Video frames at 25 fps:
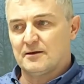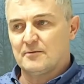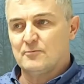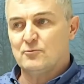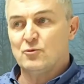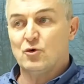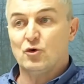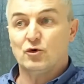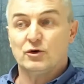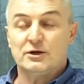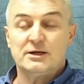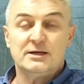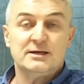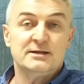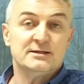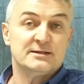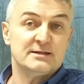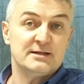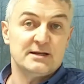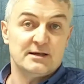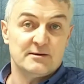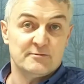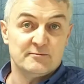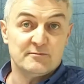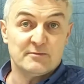more
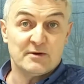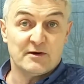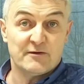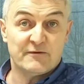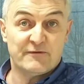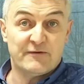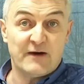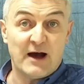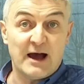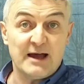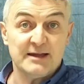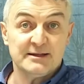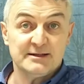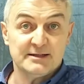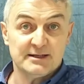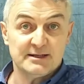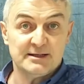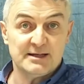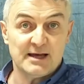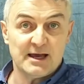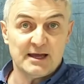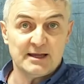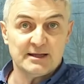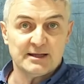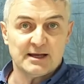easily find the
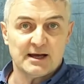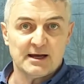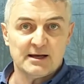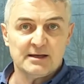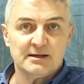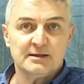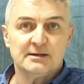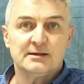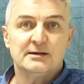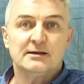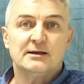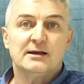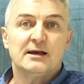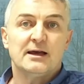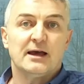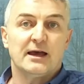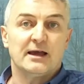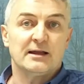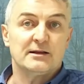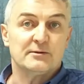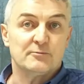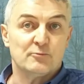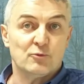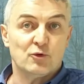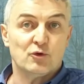data
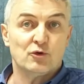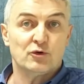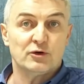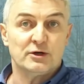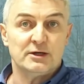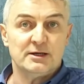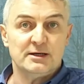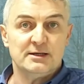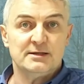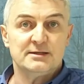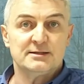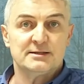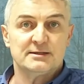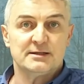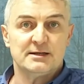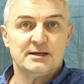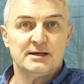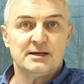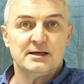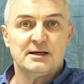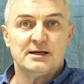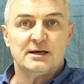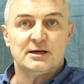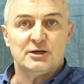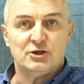and more
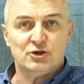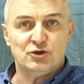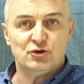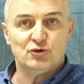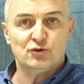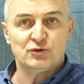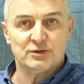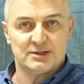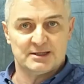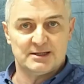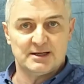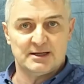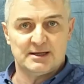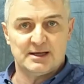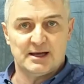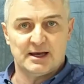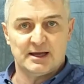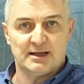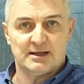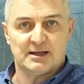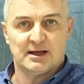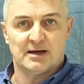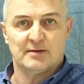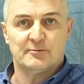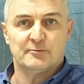easily use the
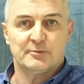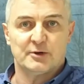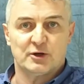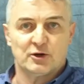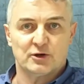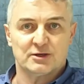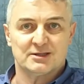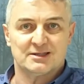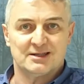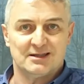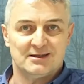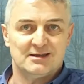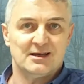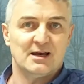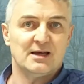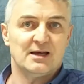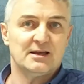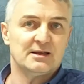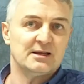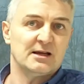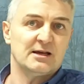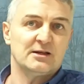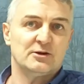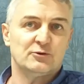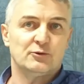data, because the
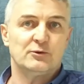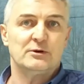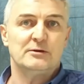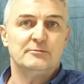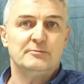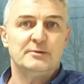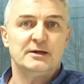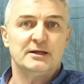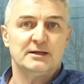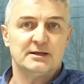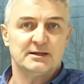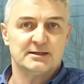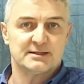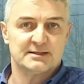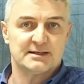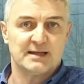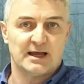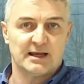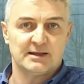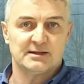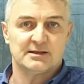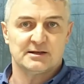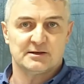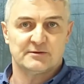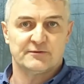data, it will be in the
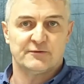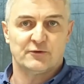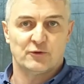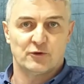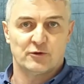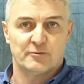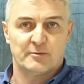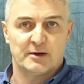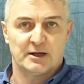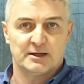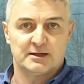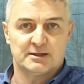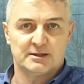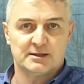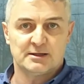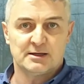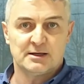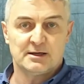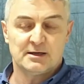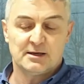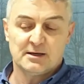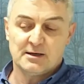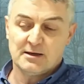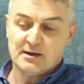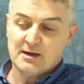standard format.
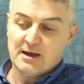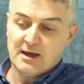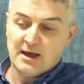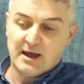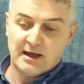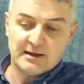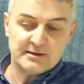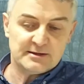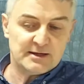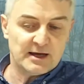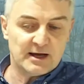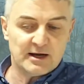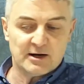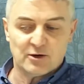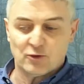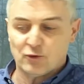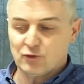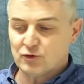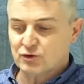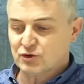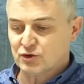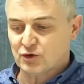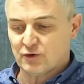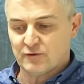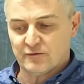And there are
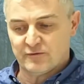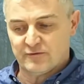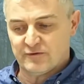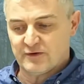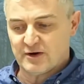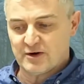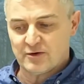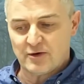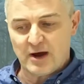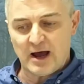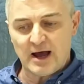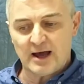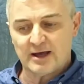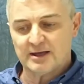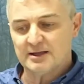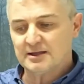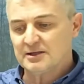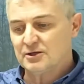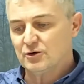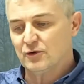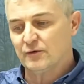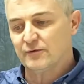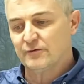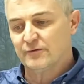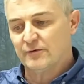also a
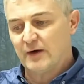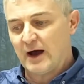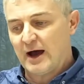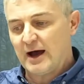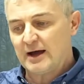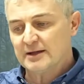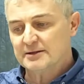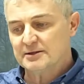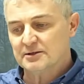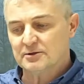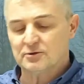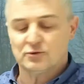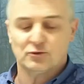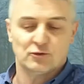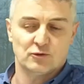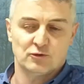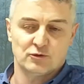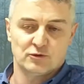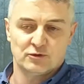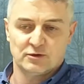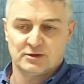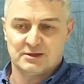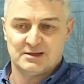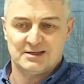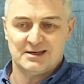variety of other,
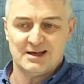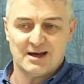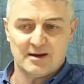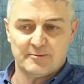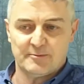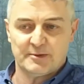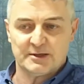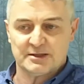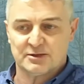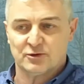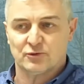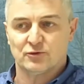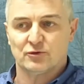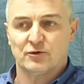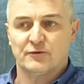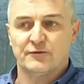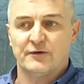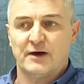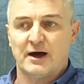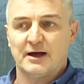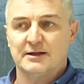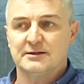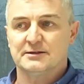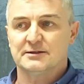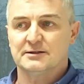or diapason of
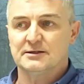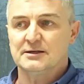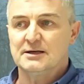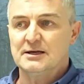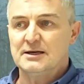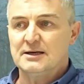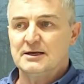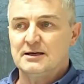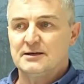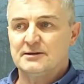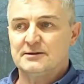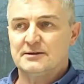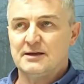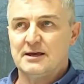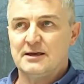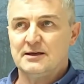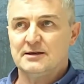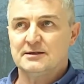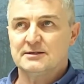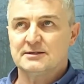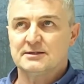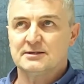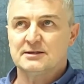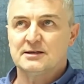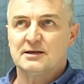other
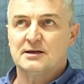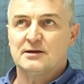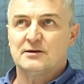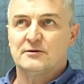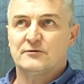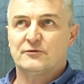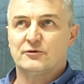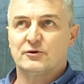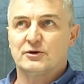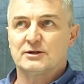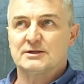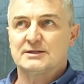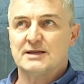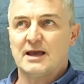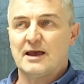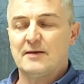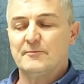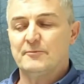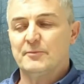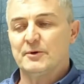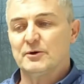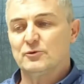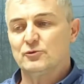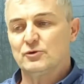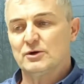things. For
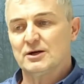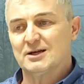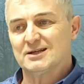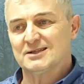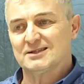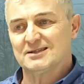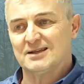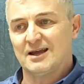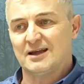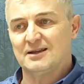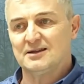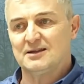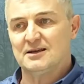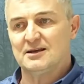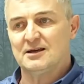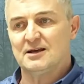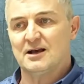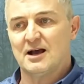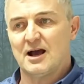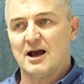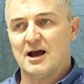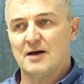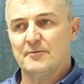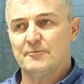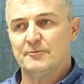example, we are setting
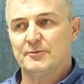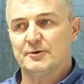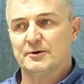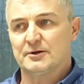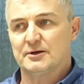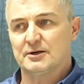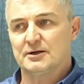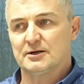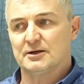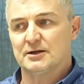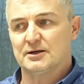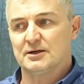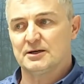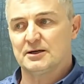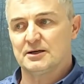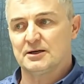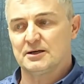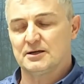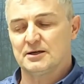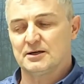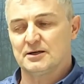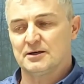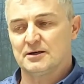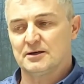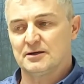up
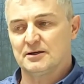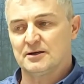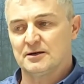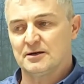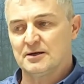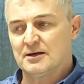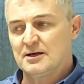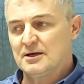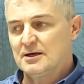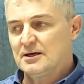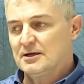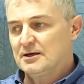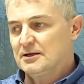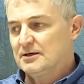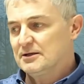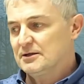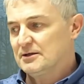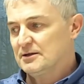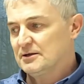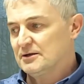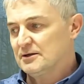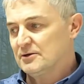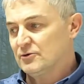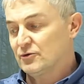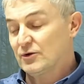
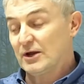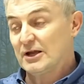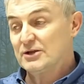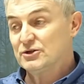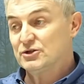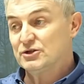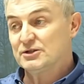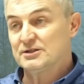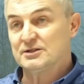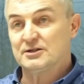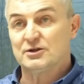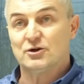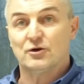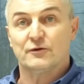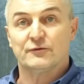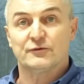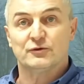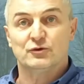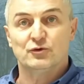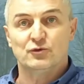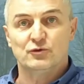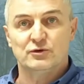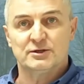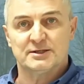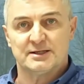a registry of
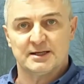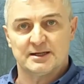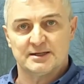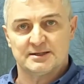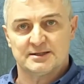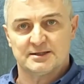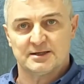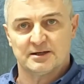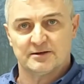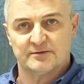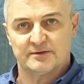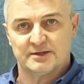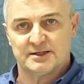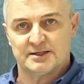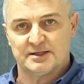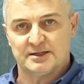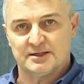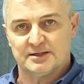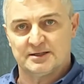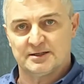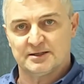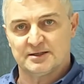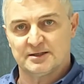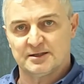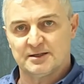tools and
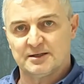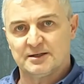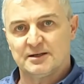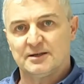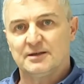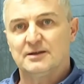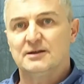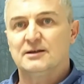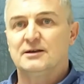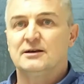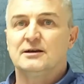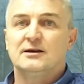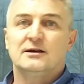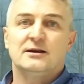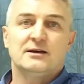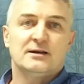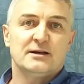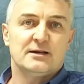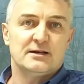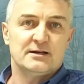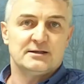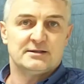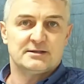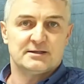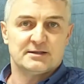services.
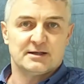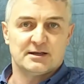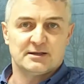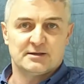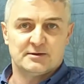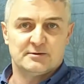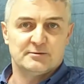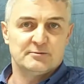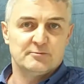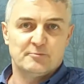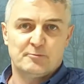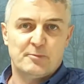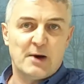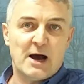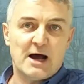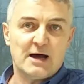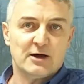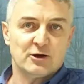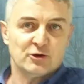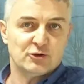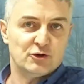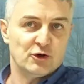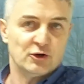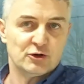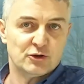It's a
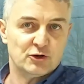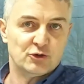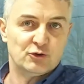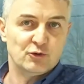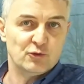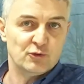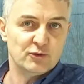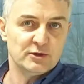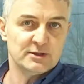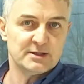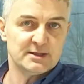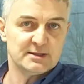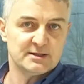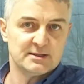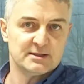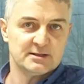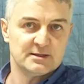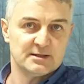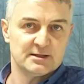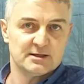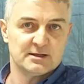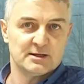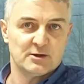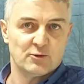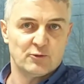bio.tools
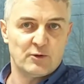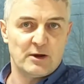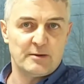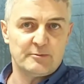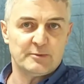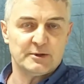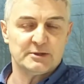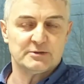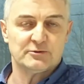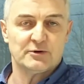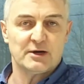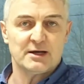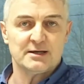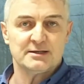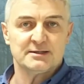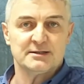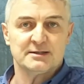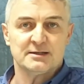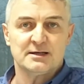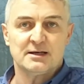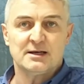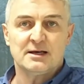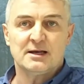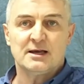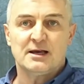web
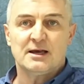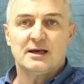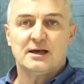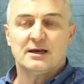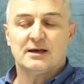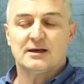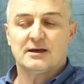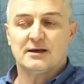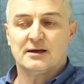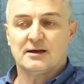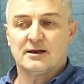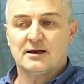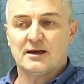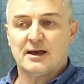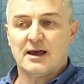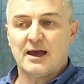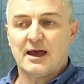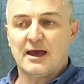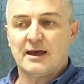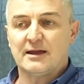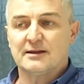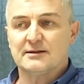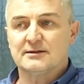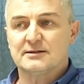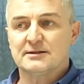address,
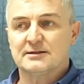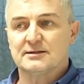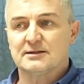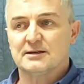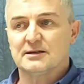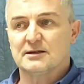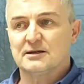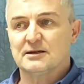and